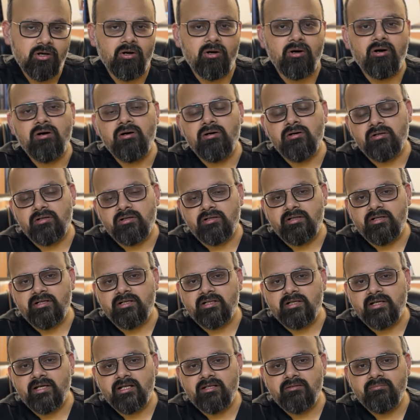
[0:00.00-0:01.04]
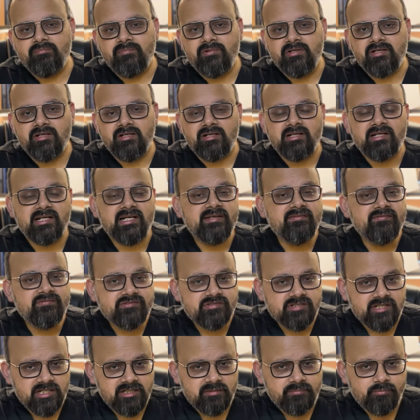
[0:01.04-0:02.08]
or it can be a
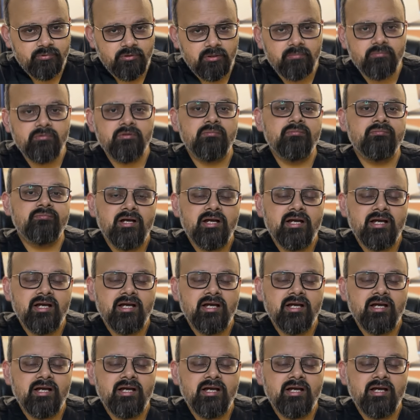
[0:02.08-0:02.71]
lifestyle problem,